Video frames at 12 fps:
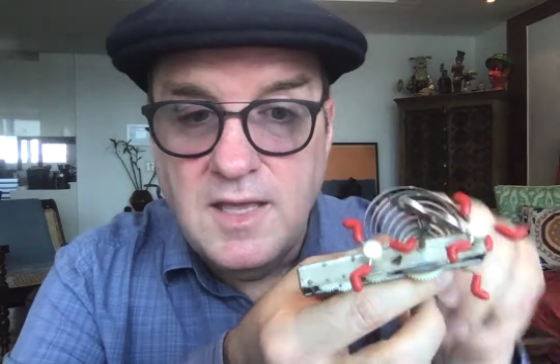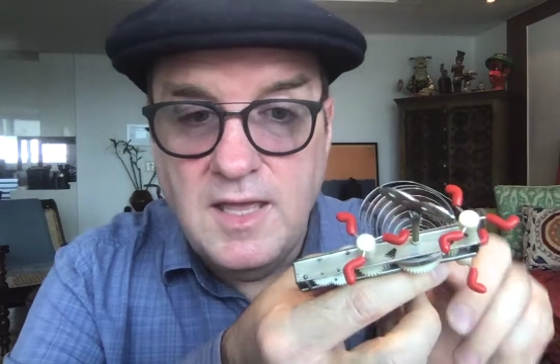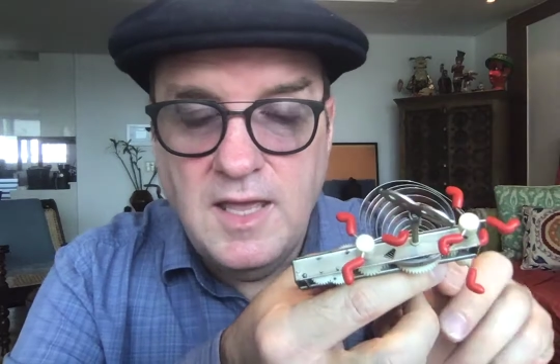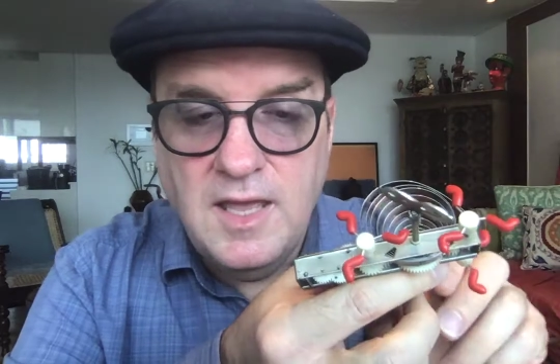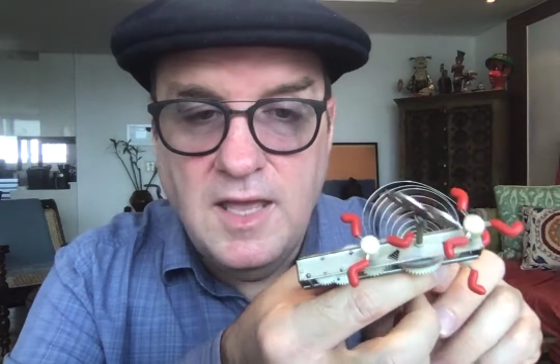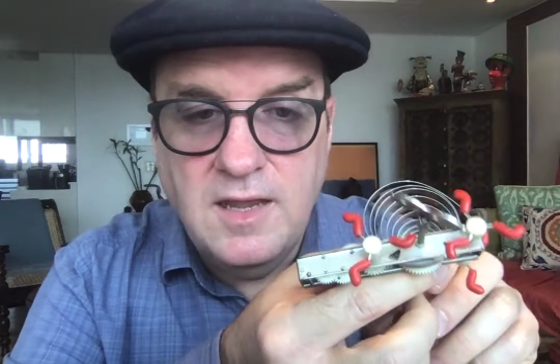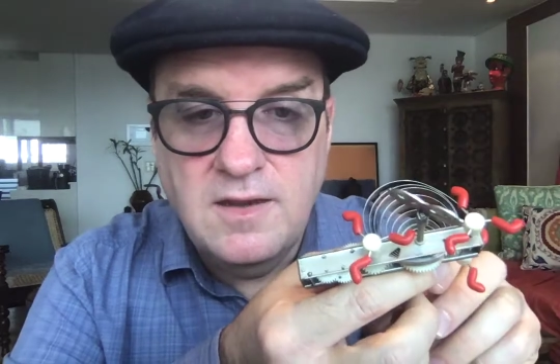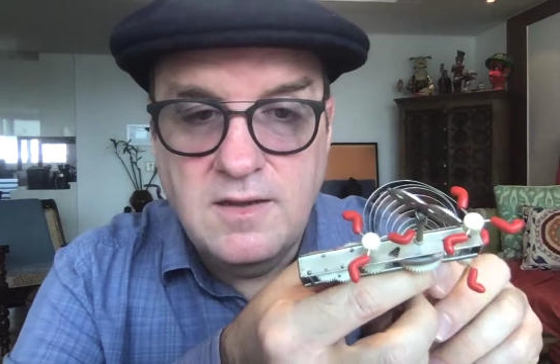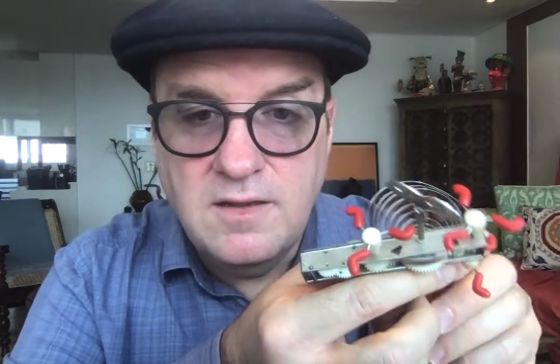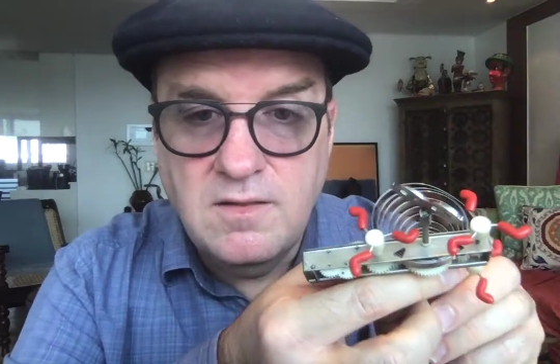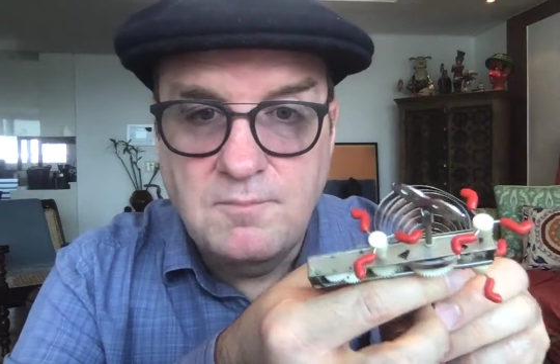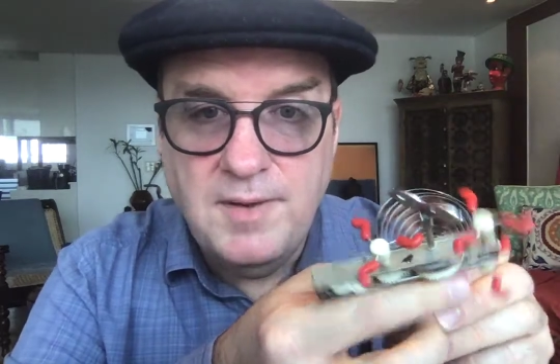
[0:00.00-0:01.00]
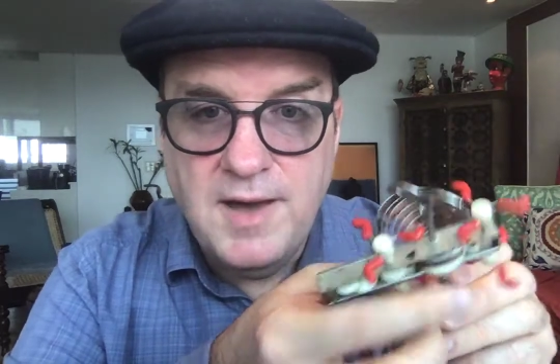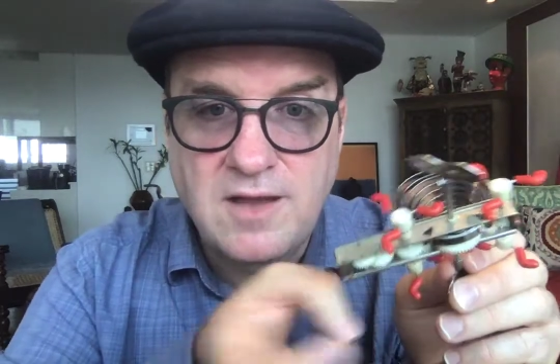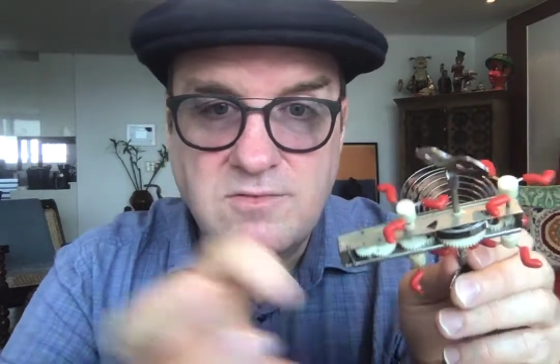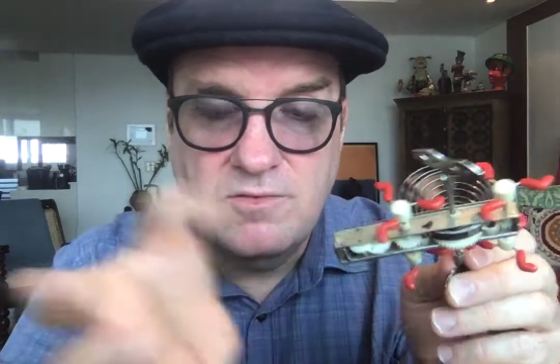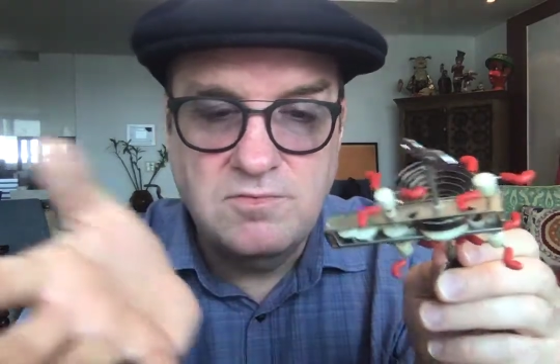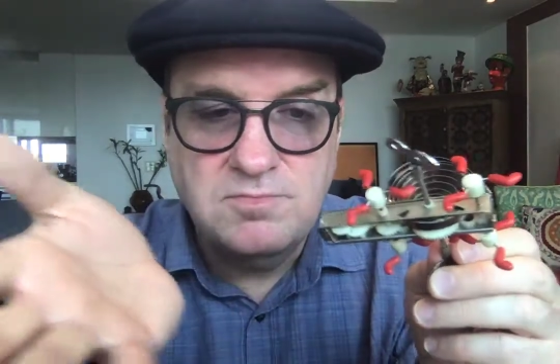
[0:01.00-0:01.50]
And in the
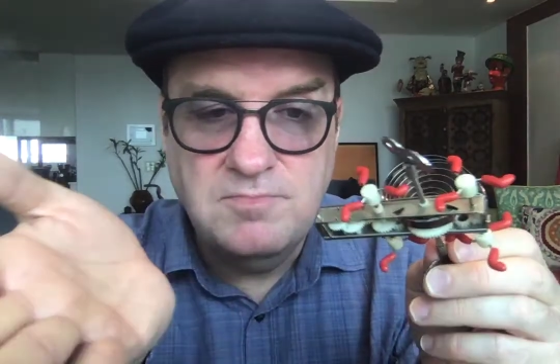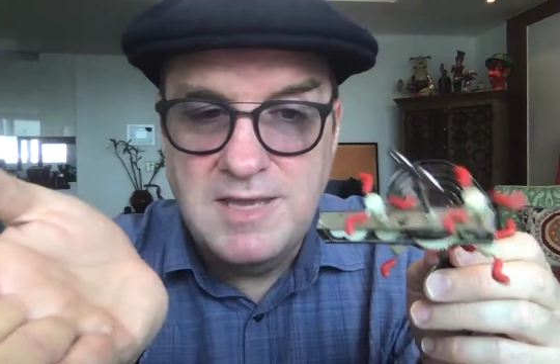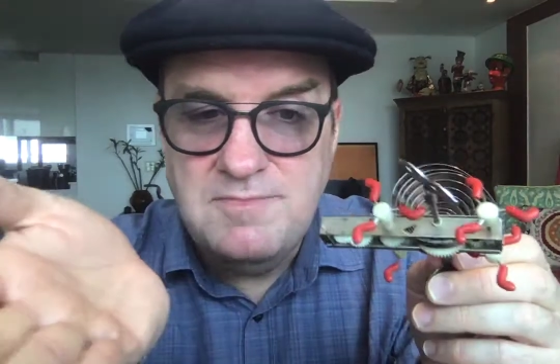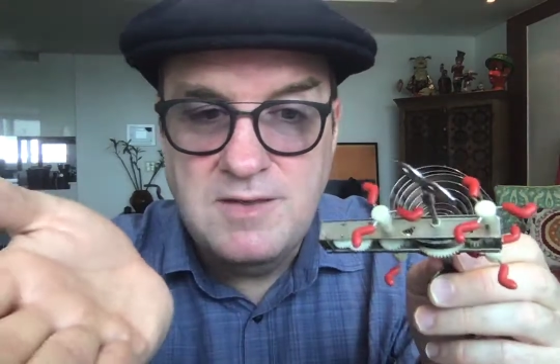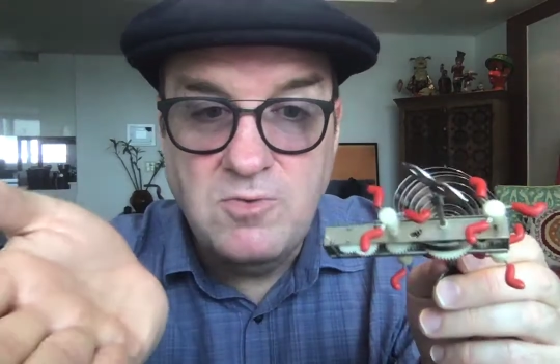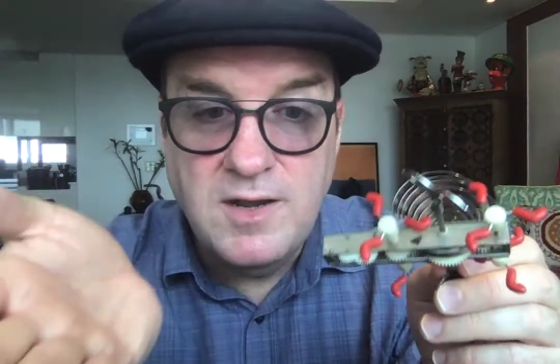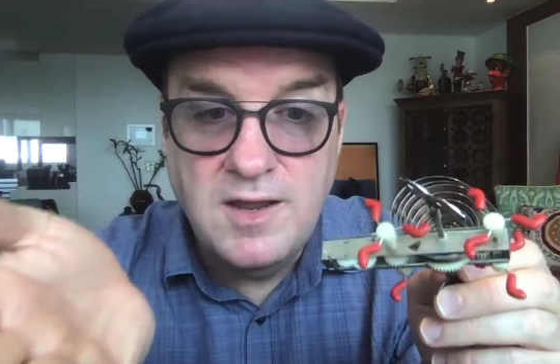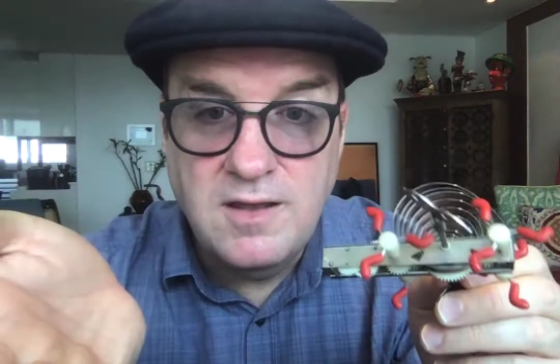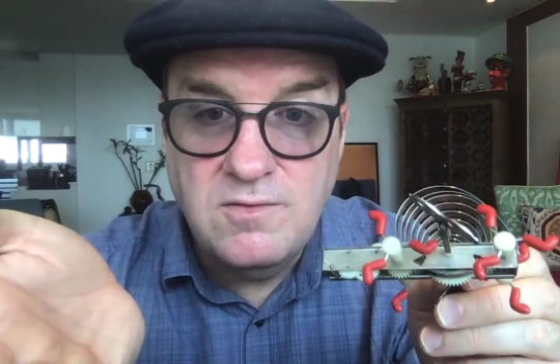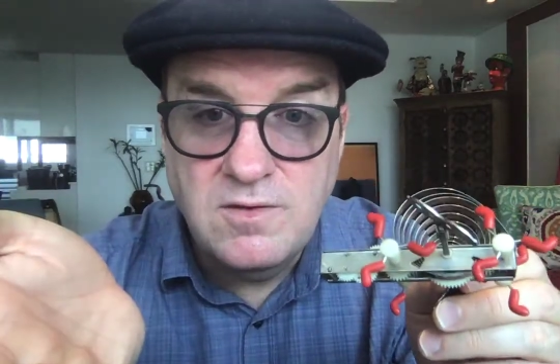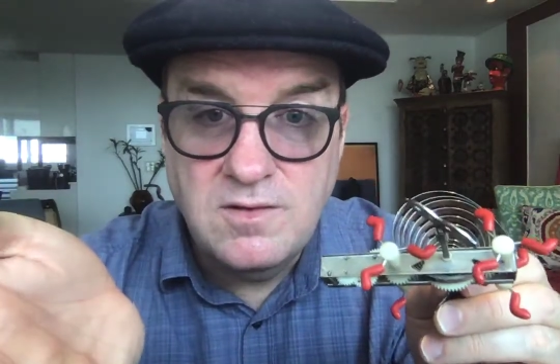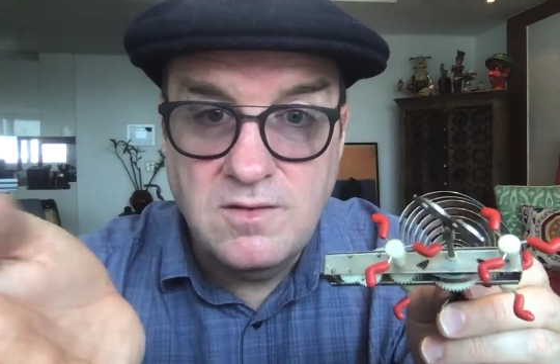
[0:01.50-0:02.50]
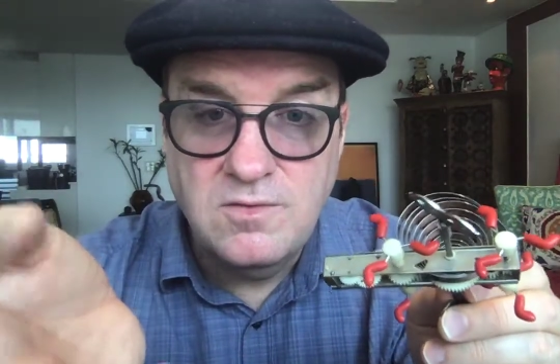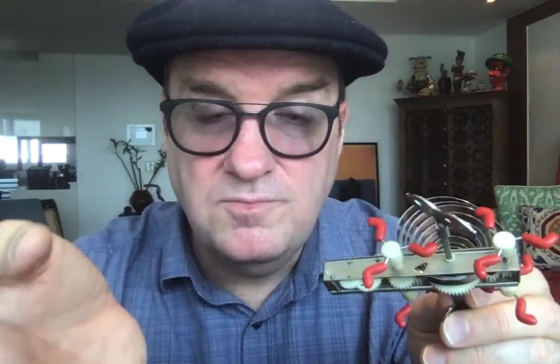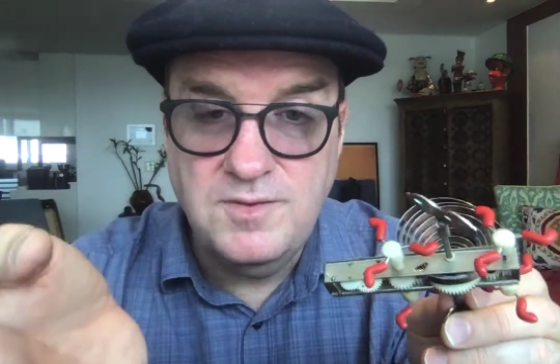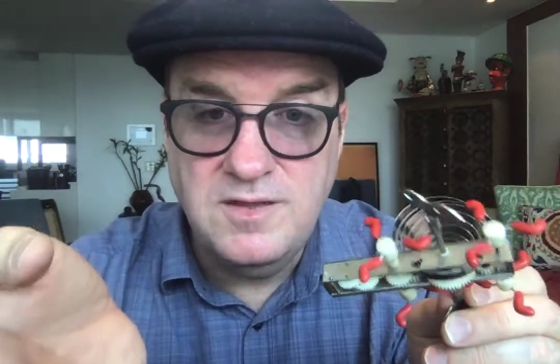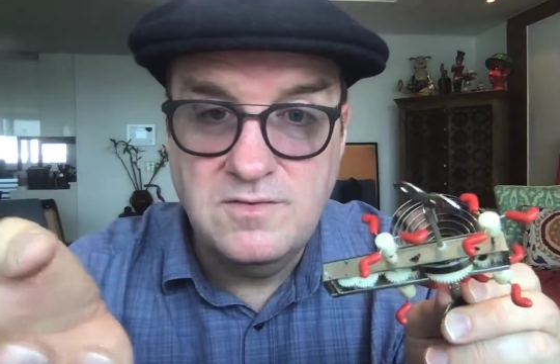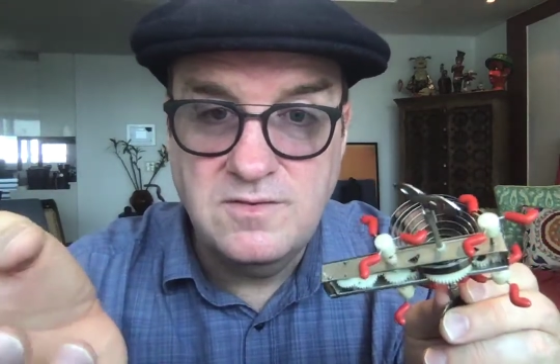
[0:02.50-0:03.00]
box of maybe 100 little
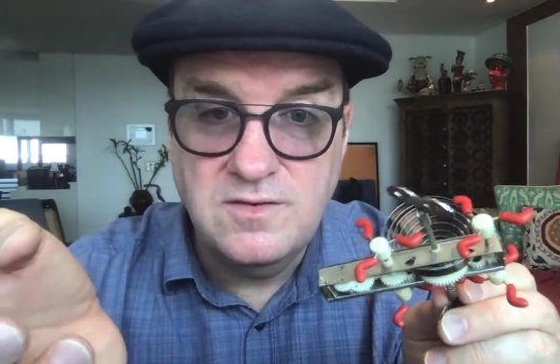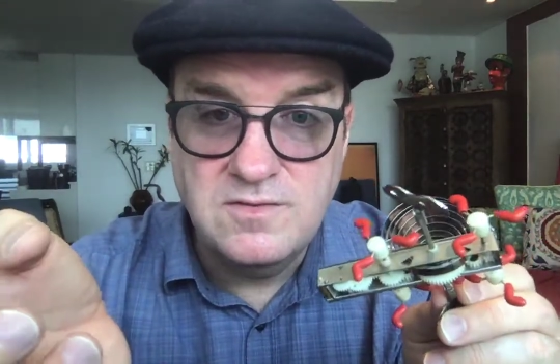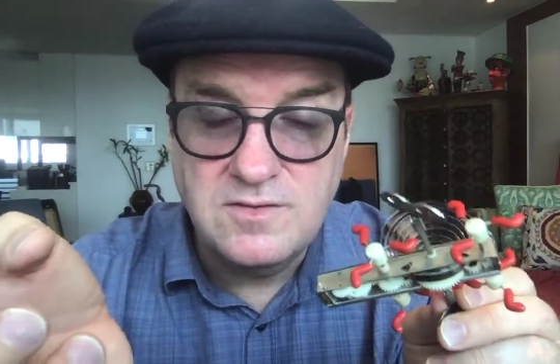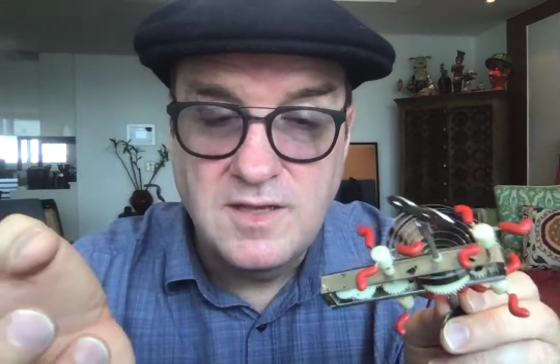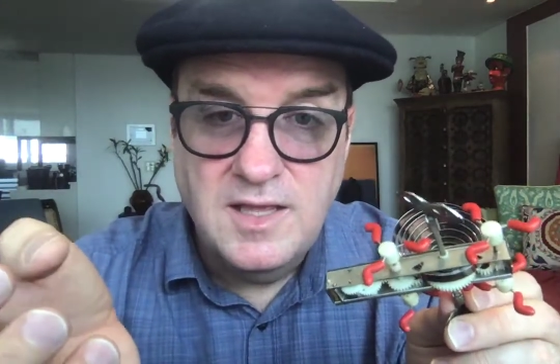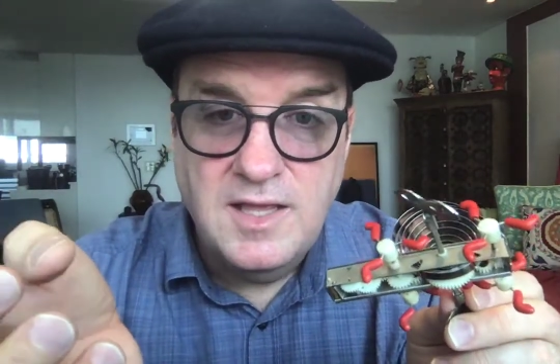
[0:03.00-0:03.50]
pieces.